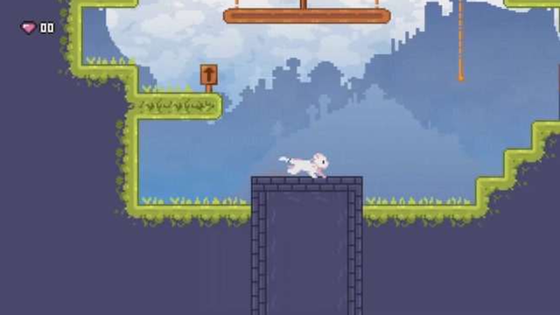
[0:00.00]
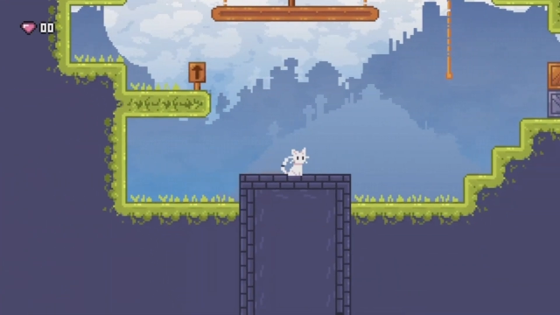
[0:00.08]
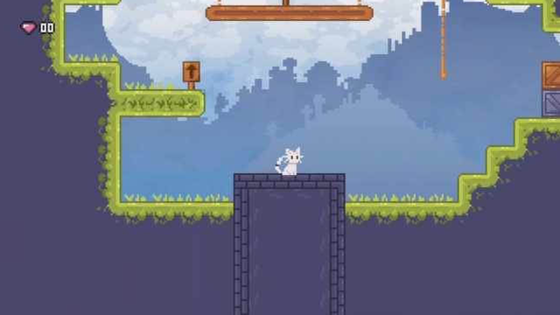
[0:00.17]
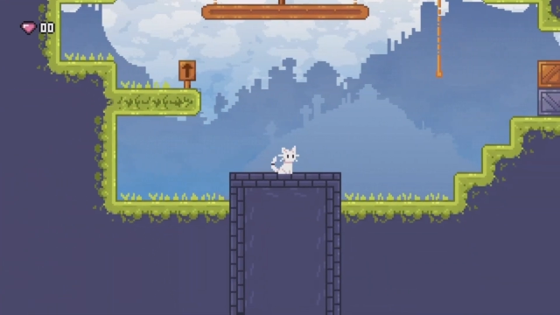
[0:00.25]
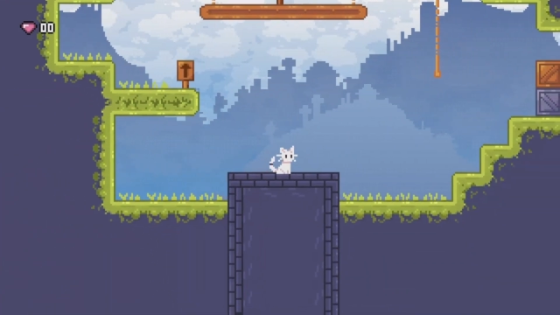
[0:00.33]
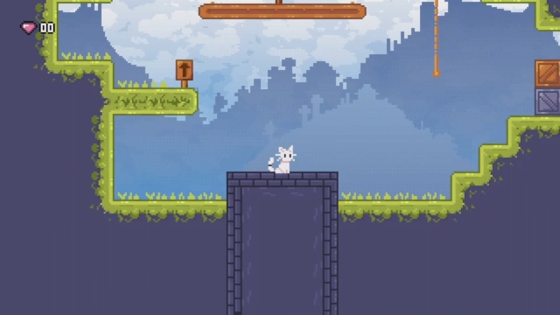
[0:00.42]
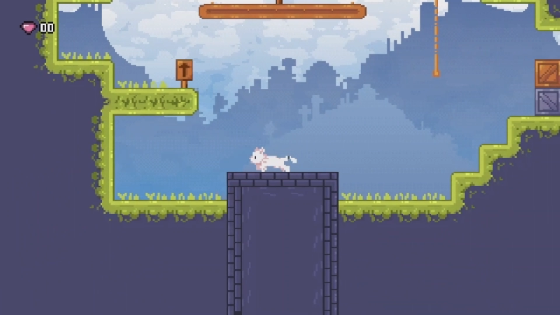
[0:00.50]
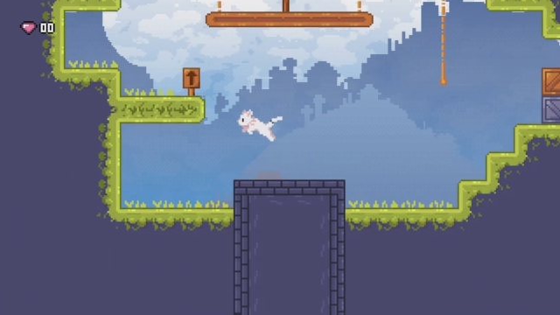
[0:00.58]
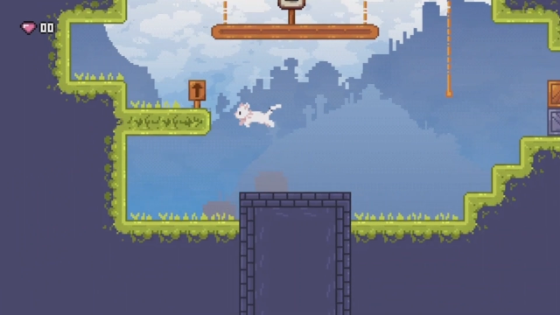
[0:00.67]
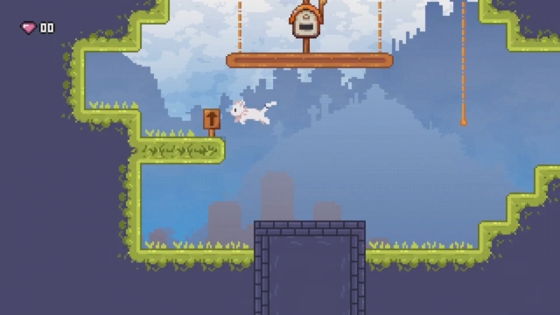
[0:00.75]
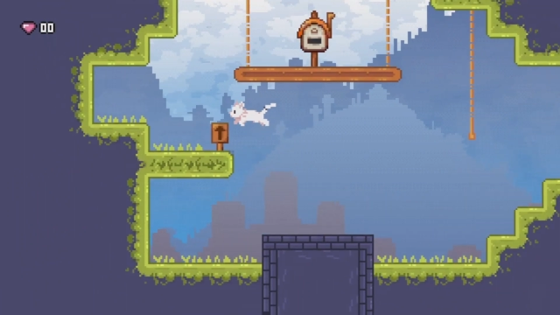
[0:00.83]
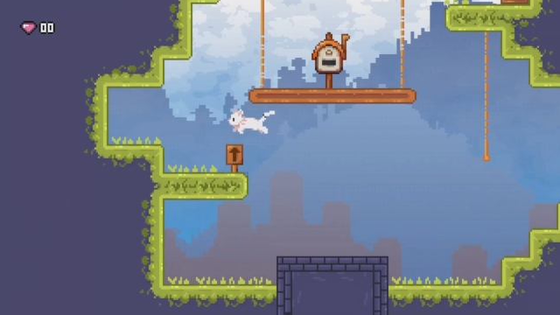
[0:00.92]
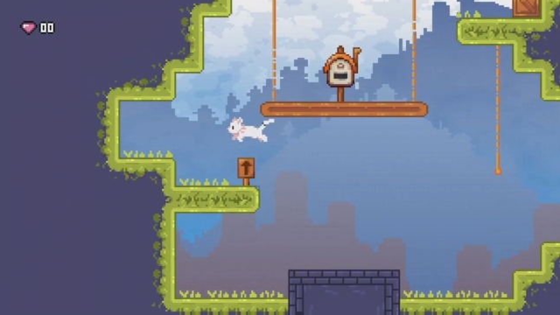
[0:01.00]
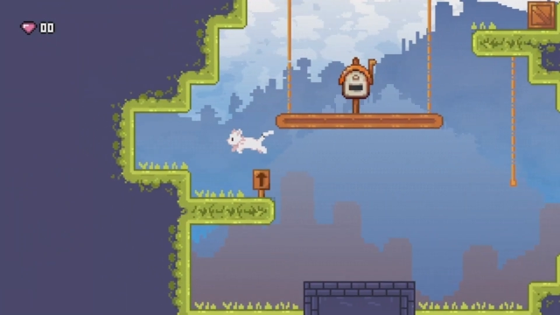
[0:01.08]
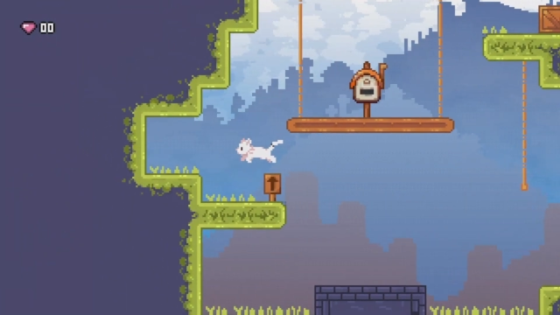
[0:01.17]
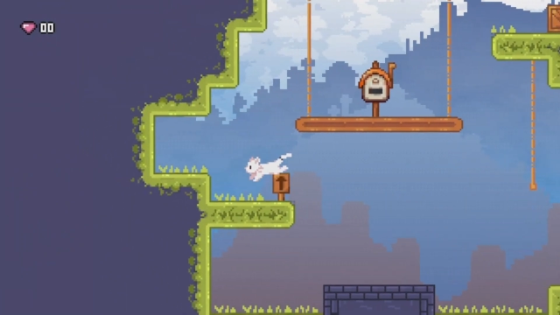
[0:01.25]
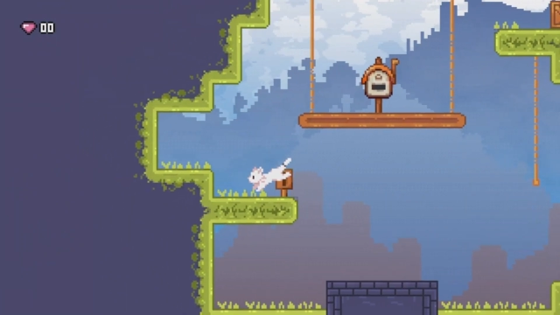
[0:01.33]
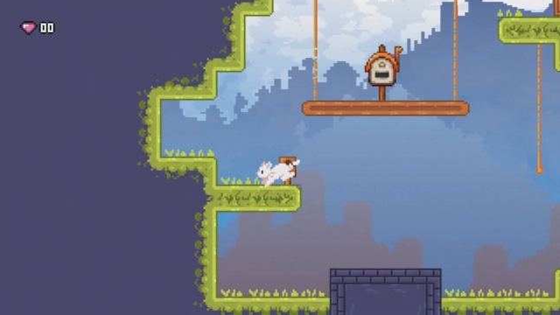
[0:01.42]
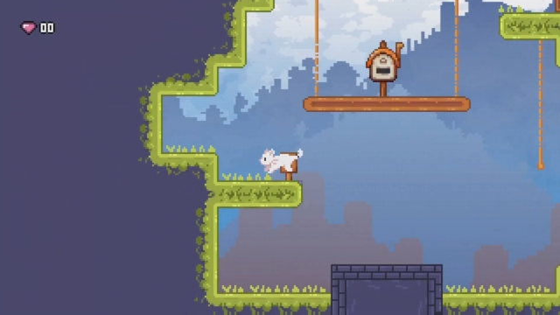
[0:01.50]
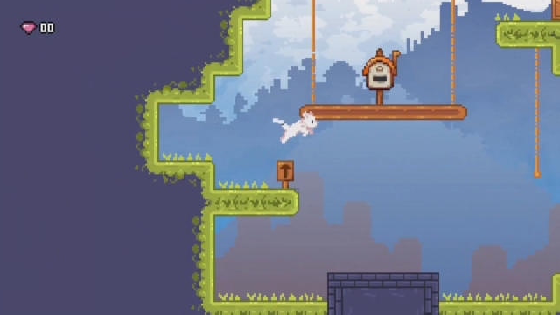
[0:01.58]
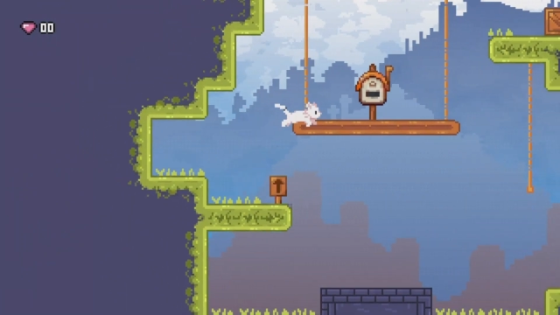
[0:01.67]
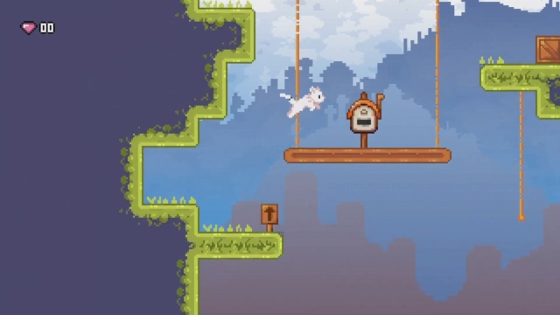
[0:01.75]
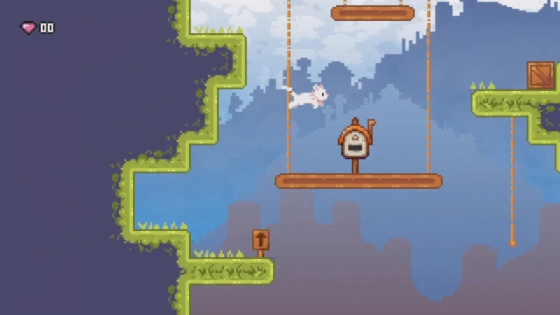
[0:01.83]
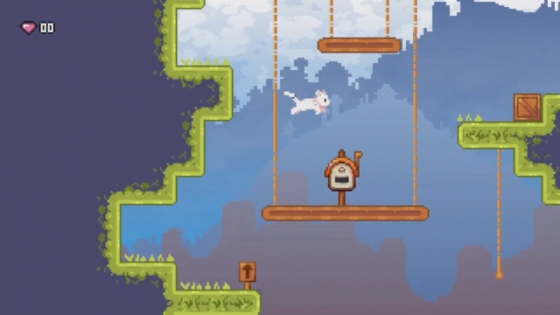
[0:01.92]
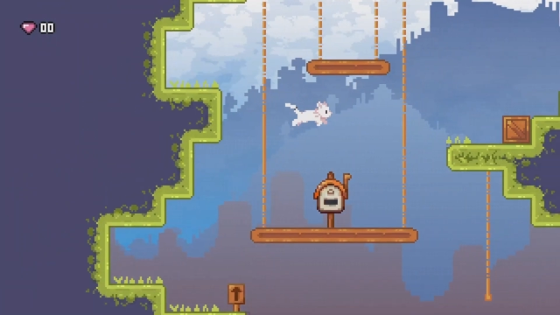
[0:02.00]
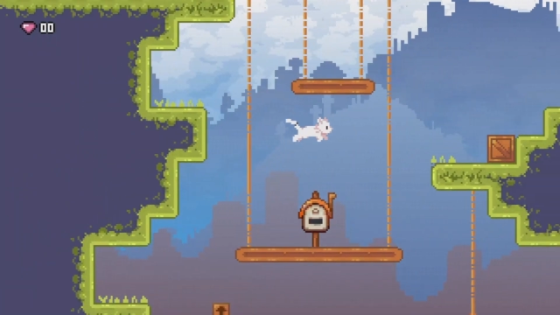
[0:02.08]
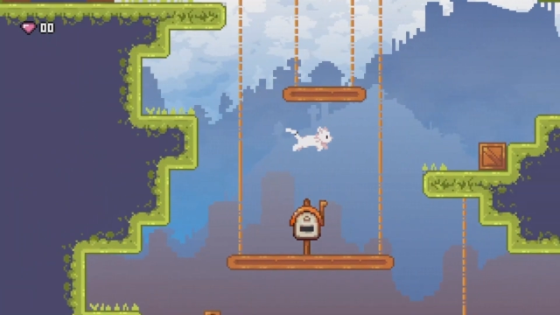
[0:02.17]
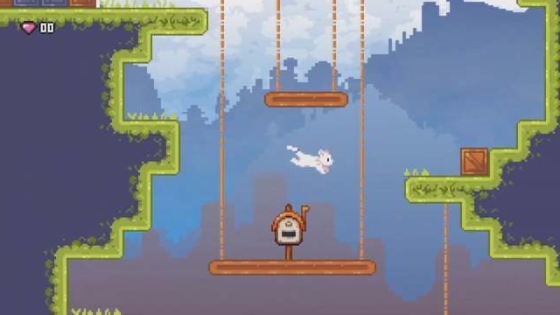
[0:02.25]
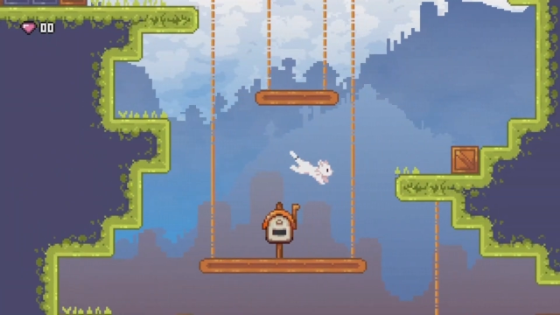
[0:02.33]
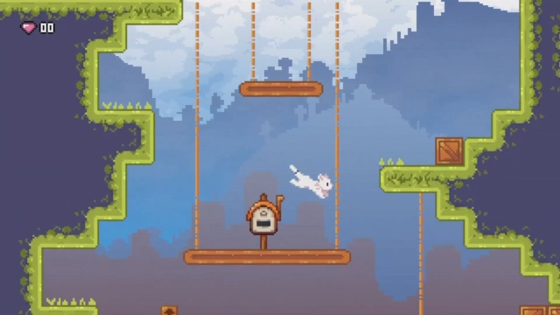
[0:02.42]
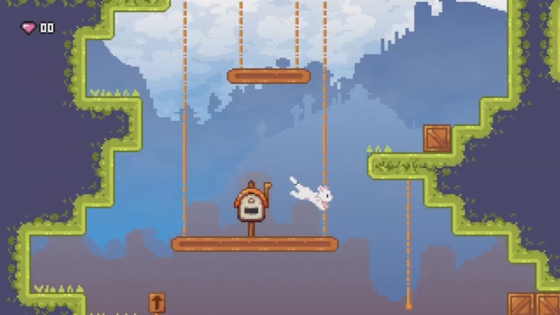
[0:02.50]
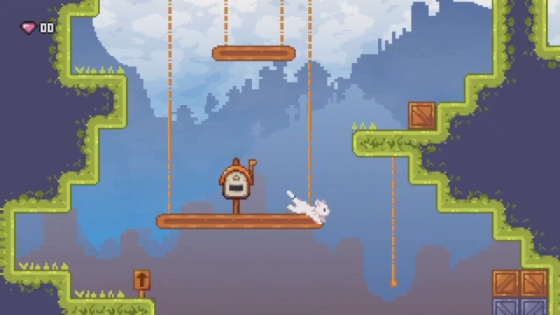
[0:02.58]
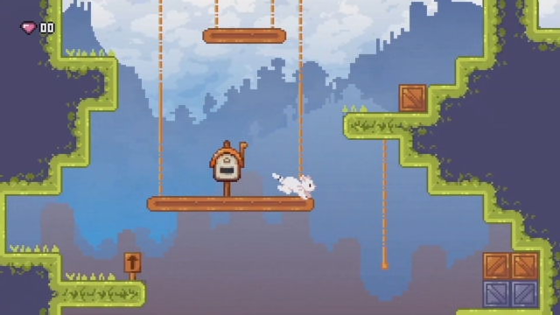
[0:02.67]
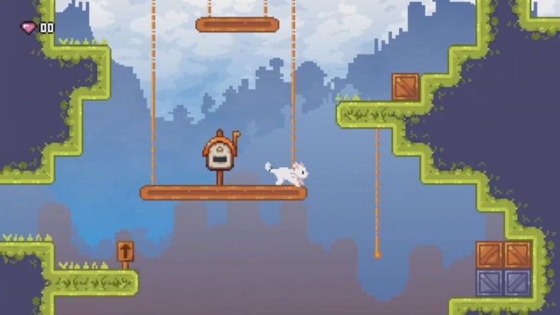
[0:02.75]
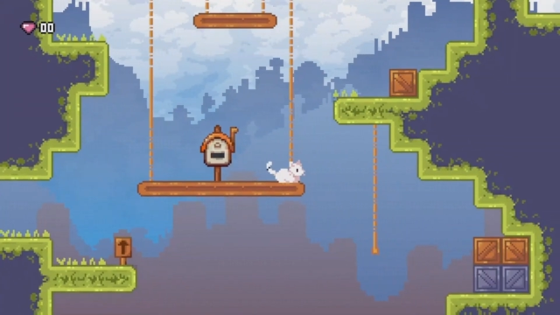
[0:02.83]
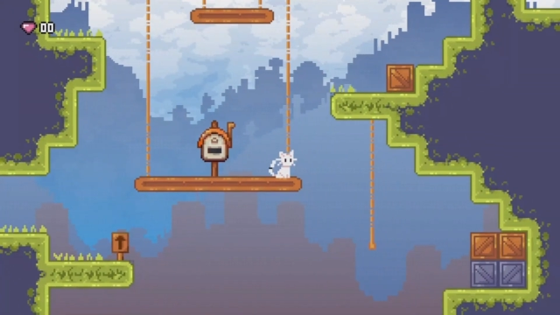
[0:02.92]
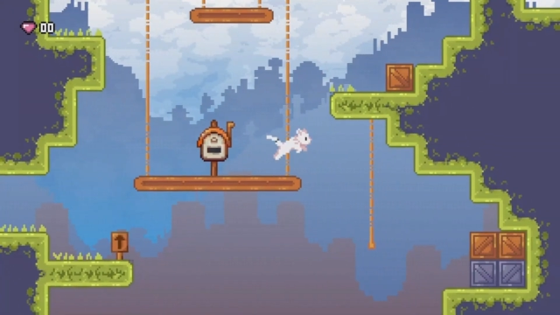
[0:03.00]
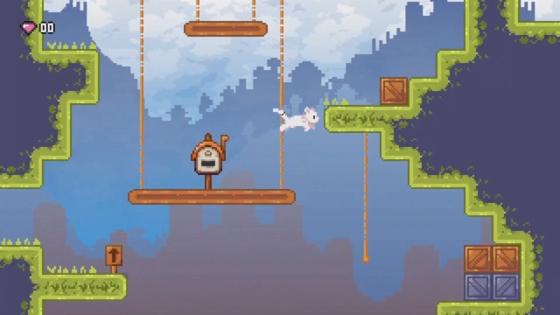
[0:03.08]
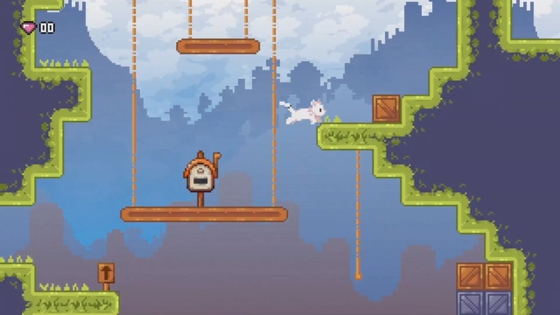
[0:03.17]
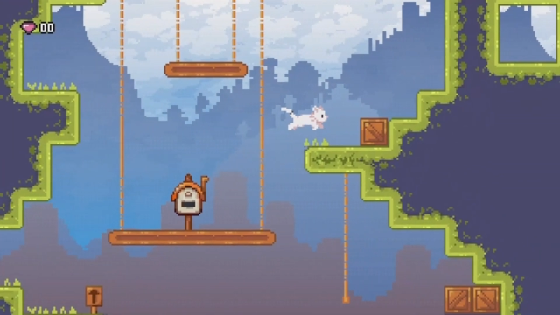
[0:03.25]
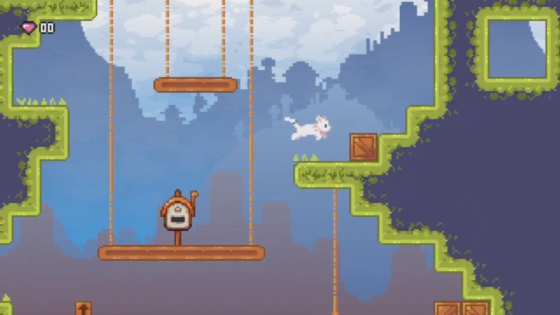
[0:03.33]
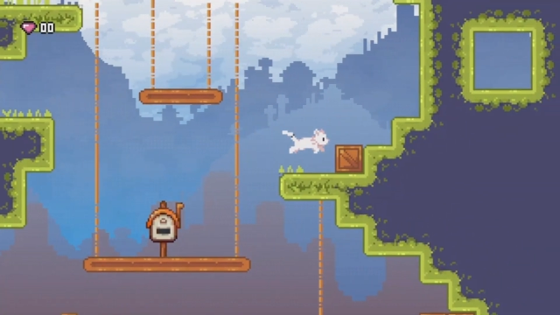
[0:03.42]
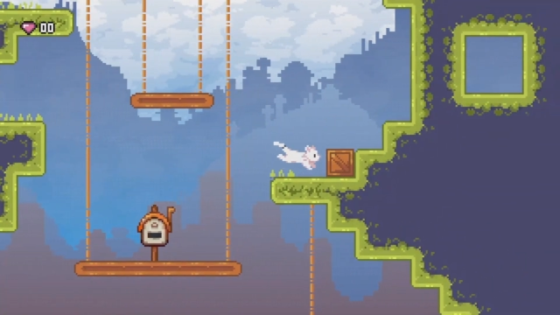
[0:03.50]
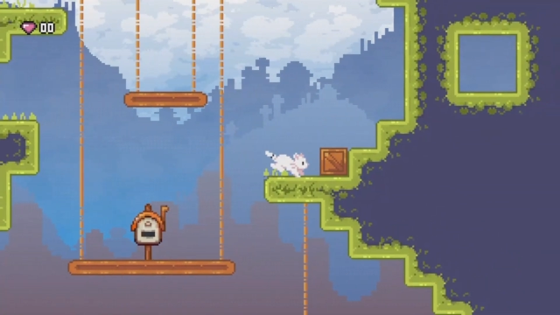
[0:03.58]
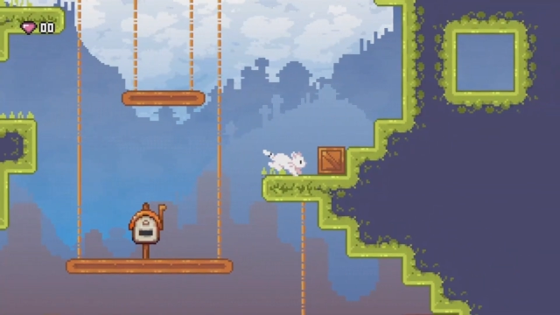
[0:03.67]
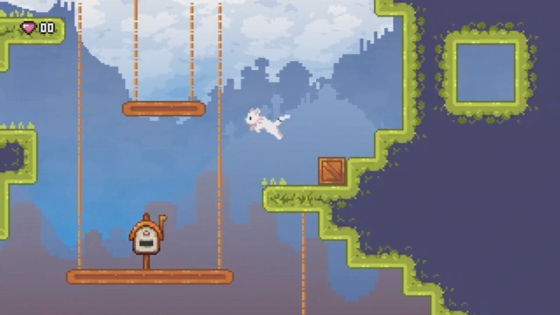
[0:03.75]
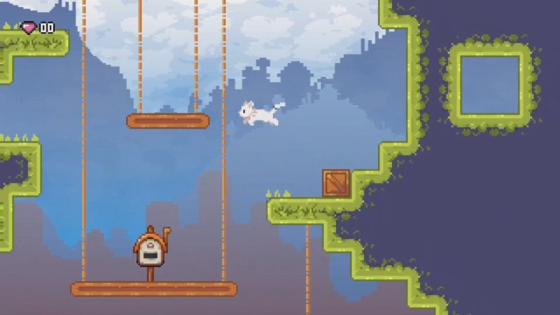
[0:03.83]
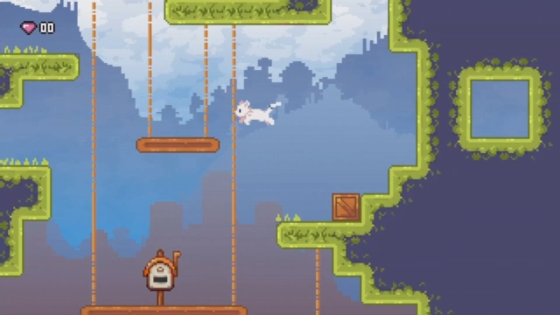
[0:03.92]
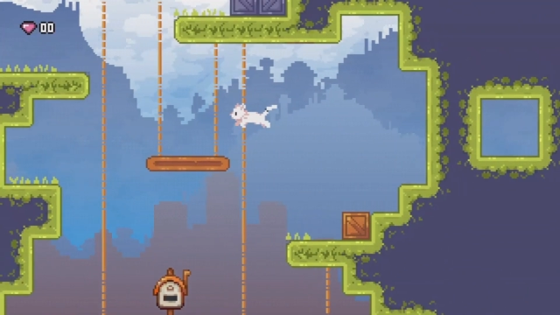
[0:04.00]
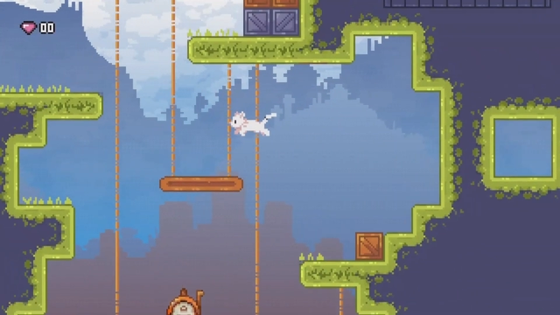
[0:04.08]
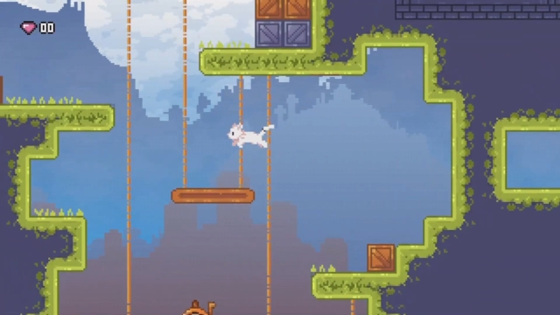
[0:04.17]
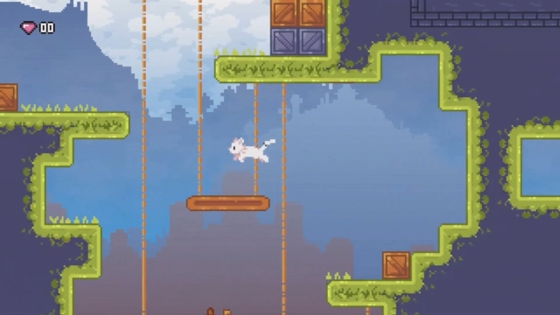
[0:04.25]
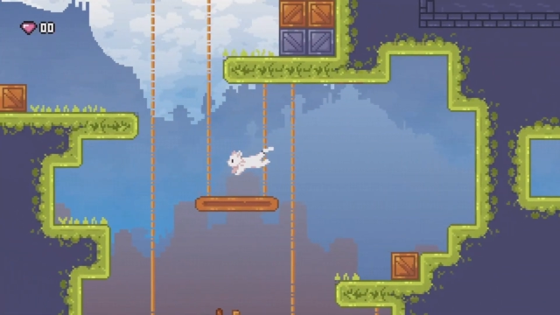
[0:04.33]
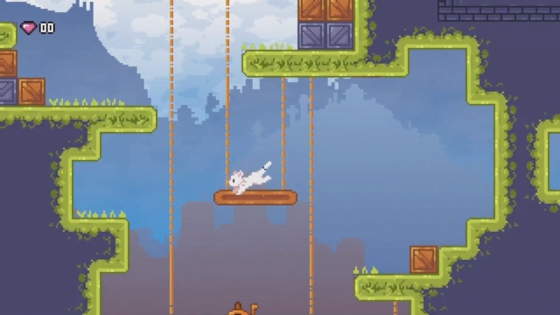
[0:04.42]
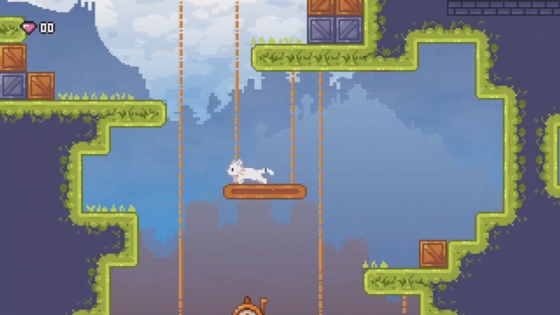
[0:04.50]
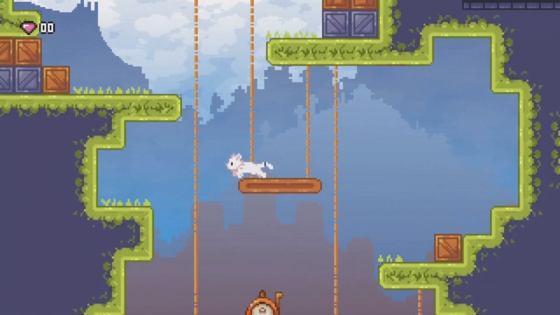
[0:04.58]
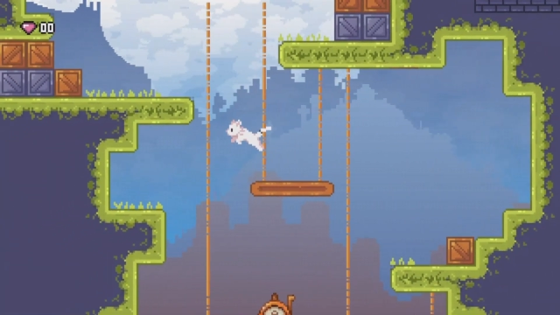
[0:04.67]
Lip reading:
(no speaker visible)